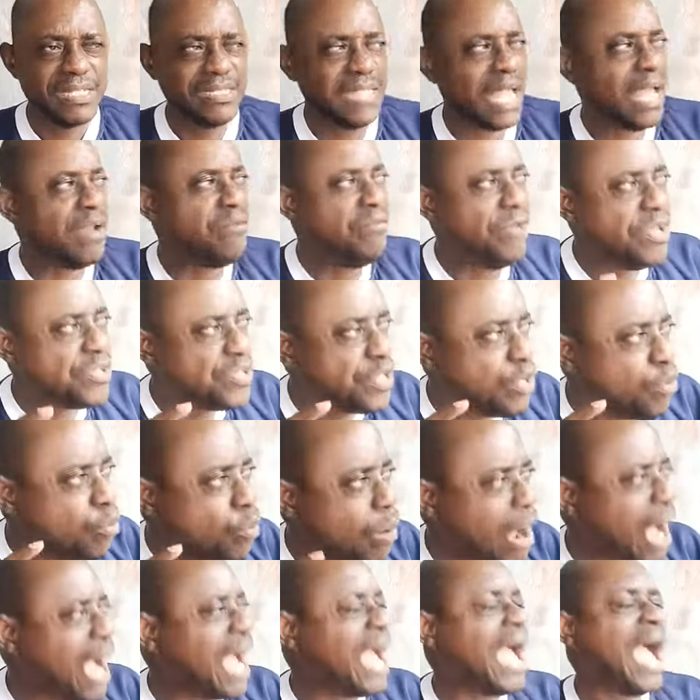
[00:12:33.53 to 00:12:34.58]
The
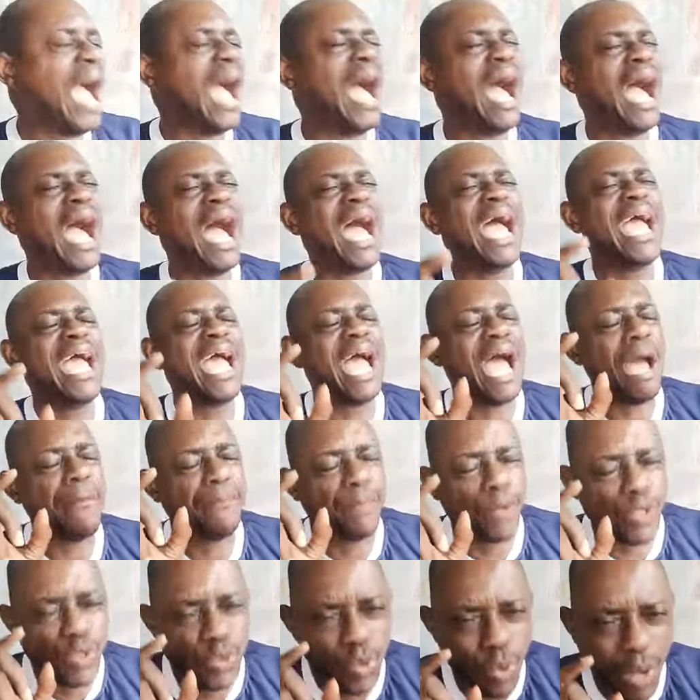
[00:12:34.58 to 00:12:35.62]
reason why I,
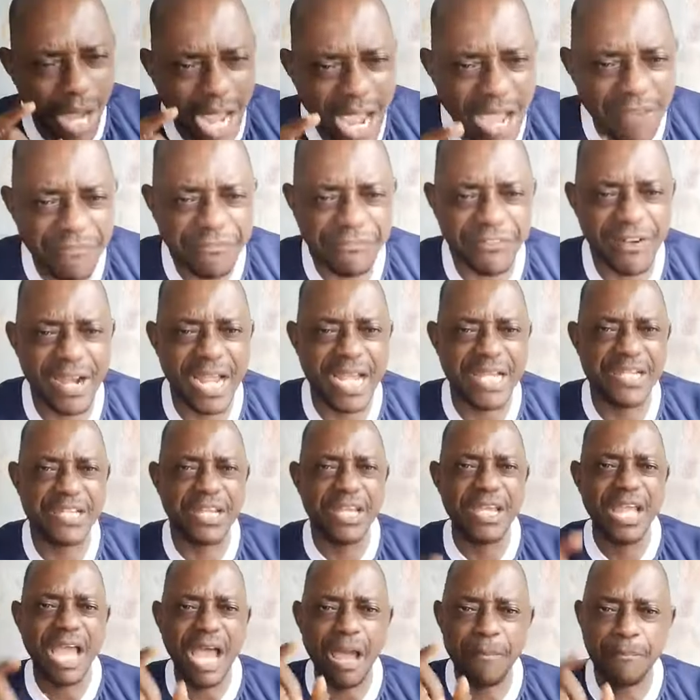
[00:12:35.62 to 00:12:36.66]
Apostle
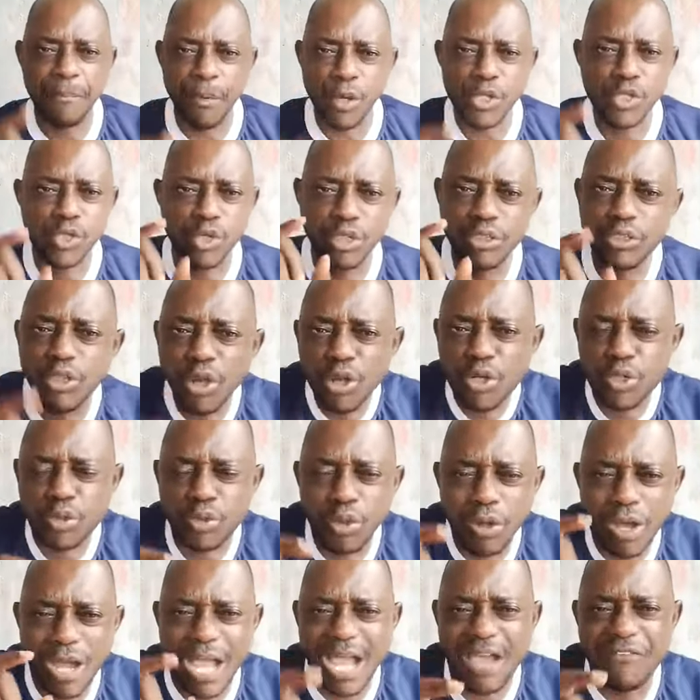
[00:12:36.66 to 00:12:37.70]
Alfred, Apostle
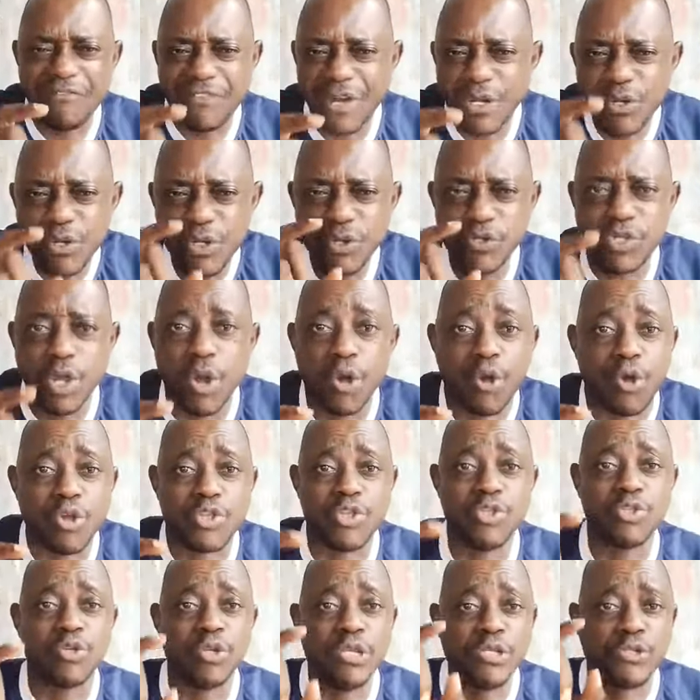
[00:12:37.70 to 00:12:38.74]
Dr. Alfred, you know, I'll
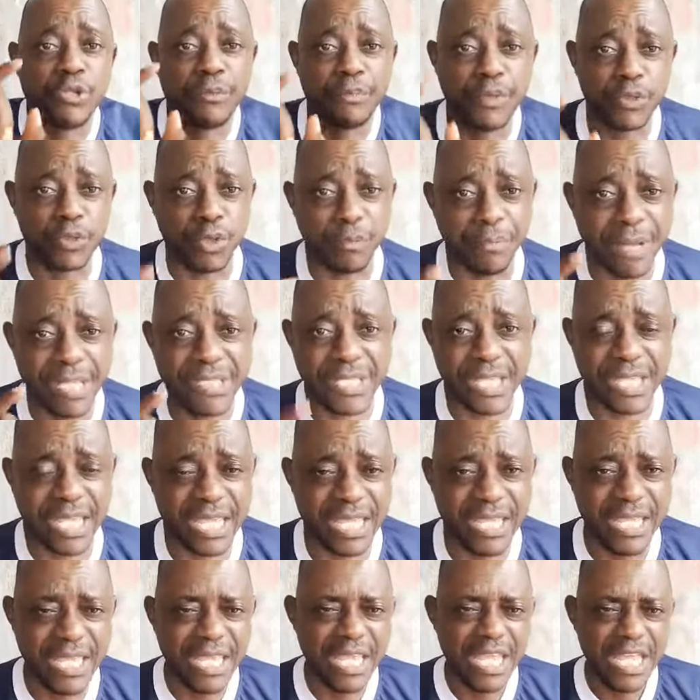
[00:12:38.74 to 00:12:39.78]
continue to support
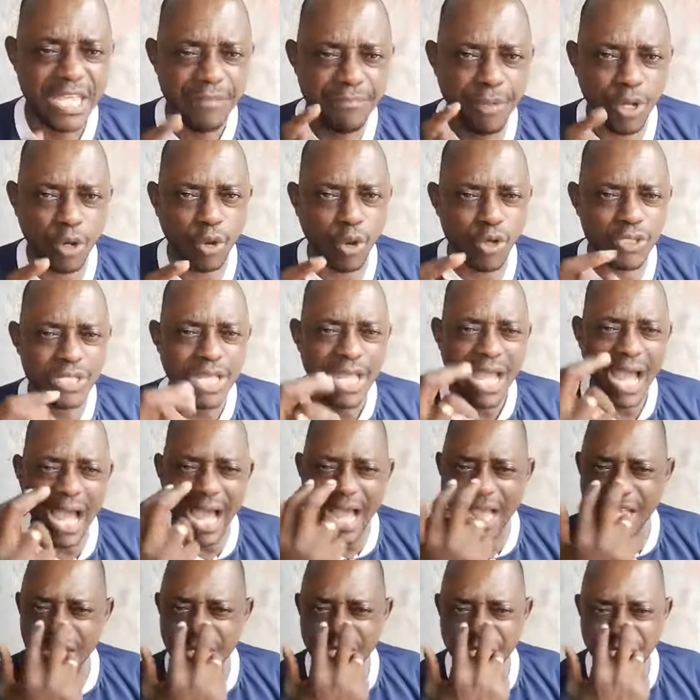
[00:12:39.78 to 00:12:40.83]
Obaseki because
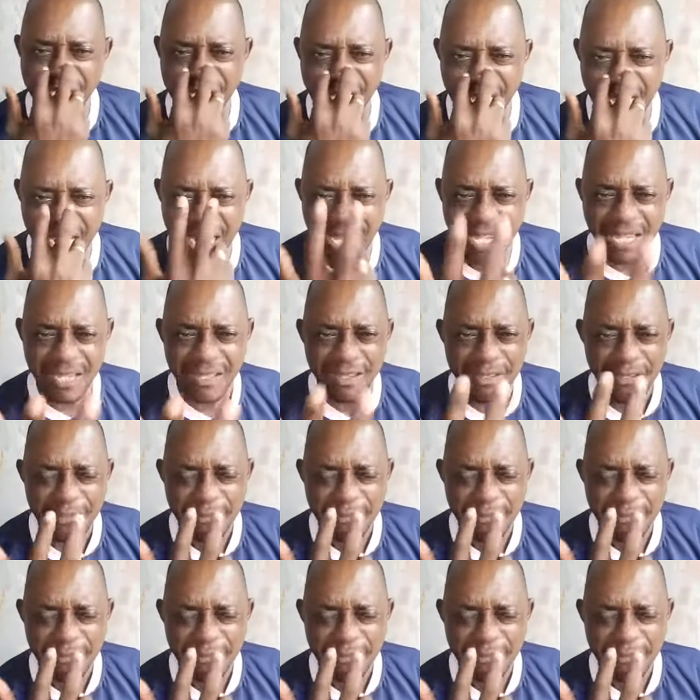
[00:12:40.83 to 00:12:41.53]
I see